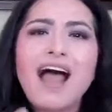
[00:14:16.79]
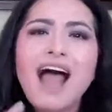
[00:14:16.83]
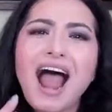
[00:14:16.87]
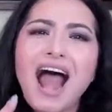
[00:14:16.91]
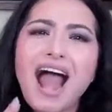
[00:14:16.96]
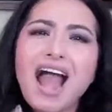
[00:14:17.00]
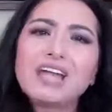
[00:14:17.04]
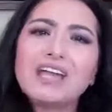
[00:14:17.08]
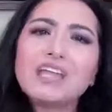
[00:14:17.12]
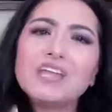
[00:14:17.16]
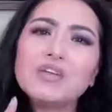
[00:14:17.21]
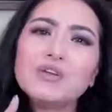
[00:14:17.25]

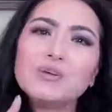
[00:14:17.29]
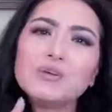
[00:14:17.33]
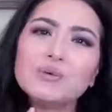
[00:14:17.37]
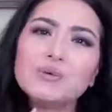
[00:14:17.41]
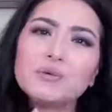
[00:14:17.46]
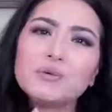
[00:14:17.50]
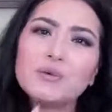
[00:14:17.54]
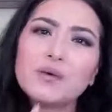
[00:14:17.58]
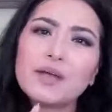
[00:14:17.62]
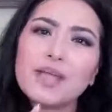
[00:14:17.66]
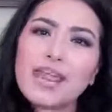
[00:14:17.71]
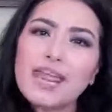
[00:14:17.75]
are
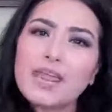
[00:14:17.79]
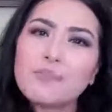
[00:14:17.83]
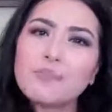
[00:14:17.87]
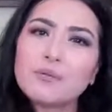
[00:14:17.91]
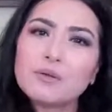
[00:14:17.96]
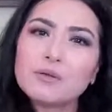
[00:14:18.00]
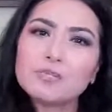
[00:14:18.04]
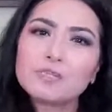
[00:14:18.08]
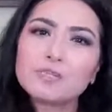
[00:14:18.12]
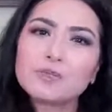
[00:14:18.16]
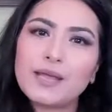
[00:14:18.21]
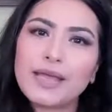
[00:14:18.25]
you
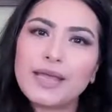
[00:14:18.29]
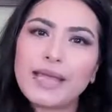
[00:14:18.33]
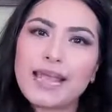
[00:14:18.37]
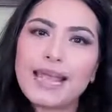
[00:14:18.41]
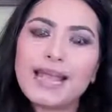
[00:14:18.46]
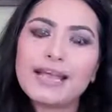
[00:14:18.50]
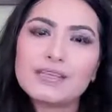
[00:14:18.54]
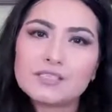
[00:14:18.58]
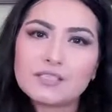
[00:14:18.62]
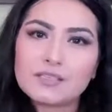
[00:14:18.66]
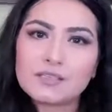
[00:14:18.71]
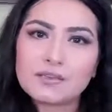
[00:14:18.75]
able to
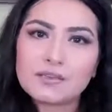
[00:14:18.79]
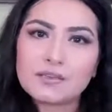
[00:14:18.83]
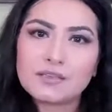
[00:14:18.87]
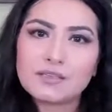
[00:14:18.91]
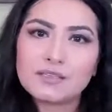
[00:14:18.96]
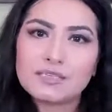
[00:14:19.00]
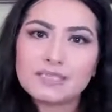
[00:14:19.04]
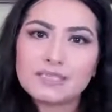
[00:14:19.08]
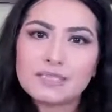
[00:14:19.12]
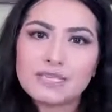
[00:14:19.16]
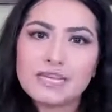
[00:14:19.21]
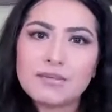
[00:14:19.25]
handle
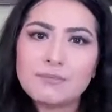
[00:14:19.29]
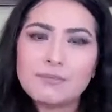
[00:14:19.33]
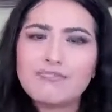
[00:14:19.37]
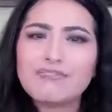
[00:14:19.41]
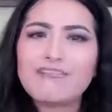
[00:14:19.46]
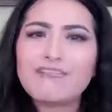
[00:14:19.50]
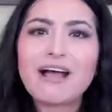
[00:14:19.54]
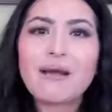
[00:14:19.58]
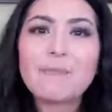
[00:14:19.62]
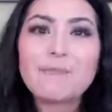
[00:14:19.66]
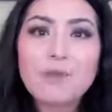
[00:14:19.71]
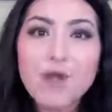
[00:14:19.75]
the team if
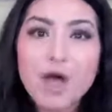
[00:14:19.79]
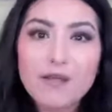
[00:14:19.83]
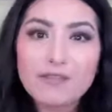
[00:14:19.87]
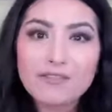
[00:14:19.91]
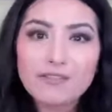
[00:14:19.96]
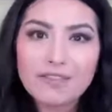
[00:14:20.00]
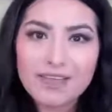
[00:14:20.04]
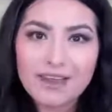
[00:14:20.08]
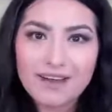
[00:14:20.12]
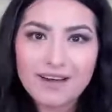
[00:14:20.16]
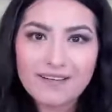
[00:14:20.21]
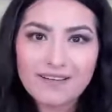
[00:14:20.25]
I'm not
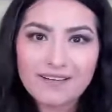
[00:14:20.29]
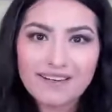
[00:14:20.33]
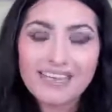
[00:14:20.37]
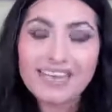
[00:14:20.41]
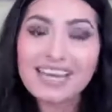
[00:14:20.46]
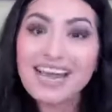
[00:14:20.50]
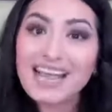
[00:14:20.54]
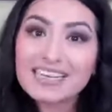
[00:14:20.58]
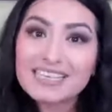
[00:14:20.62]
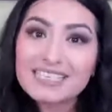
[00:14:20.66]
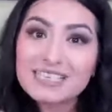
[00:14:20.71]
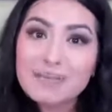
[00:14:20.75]
there? Can
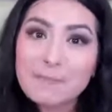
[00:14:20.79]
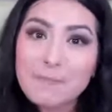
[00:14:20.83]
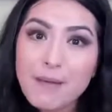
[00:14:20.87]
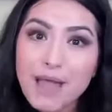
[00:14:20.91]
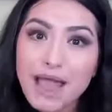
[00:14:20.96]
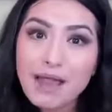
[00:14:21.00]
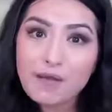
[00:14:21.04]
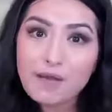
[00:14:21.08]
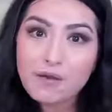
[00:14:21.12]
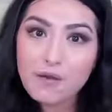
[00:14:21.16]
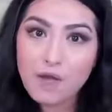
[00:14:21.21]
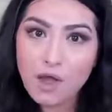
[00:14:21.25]
I
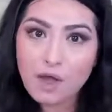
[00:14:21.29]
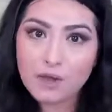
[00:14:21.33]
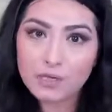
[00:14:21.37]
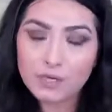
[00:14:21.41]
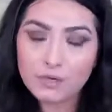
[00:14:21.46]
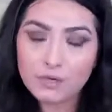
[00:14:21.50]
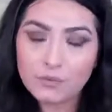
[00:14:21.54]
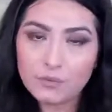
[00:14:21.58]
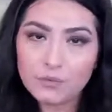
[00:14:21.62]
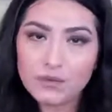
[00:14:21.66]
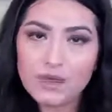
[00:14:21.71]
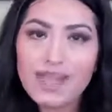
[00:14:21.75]
depend on
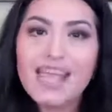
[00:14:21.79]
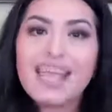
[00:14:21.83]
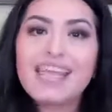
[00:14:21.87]
you?